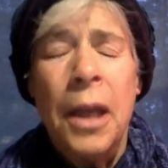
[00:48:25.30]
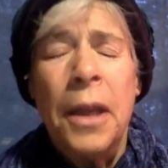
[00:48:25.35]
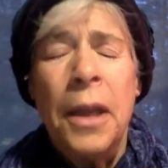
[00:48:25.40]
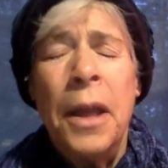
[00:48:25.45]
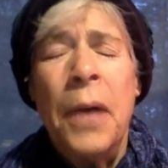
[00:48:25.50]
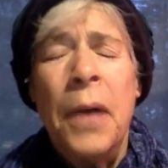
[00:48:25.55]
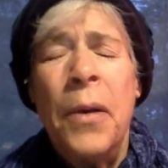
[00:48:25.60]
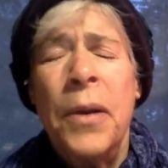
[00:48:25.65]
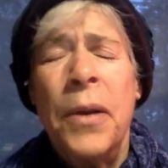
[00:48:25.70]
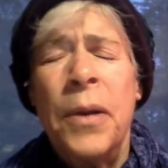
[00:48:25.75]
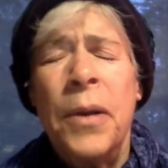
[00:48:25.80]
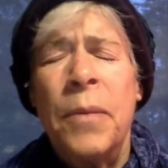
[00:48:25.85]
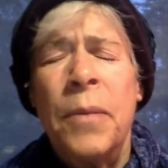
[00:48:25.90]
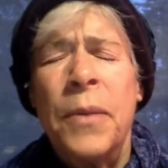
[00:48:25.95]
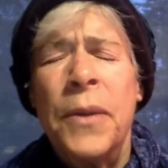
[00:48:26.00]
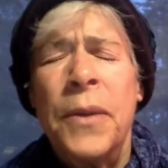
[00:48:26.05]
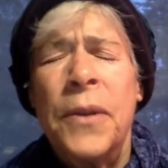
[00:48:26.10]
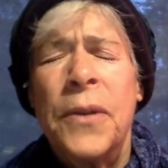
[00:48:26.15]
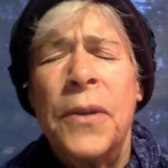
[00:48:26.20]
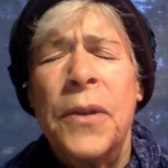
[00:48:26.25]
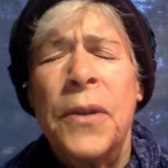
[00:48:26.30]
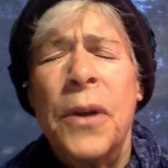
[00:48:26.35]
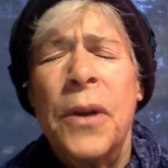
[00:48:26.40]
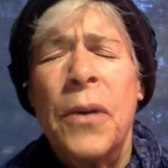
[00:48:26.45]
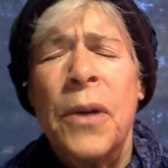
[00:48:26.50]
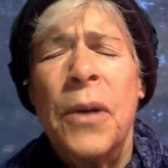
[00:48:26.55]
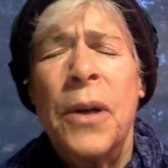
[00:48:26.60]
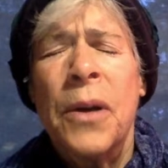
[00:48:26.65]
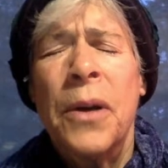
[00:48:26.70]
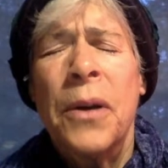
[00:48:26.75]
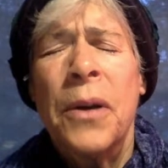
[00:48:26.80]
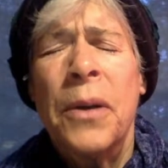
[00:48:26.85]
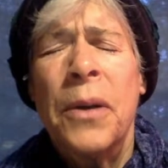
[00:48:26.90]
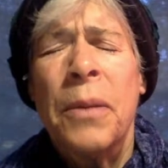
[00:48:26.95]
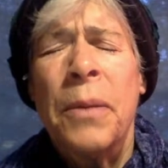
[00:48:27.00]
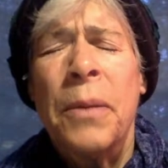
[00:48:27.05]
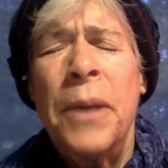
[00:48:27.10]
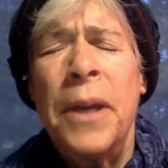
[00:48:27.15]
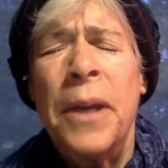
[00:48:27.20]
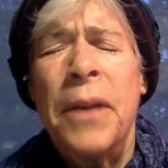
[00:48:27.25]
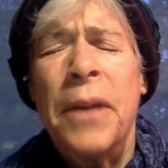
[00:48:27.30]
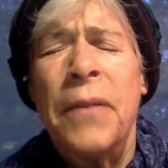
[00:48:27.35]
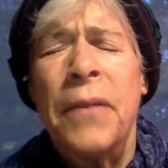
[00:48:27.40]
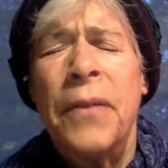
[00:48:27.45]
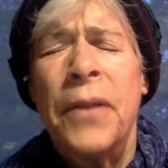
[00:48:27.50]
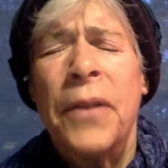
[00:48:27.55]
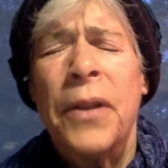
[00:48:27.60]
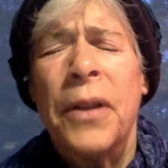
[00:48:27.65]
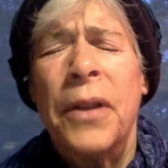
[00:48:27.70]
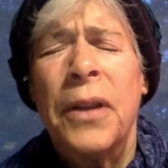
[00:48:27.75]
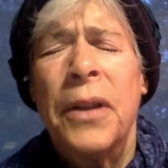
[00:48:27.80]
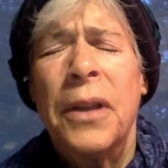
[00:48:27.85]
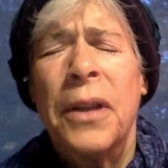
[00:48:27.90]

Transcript: Thou art the bestower, the pitiful,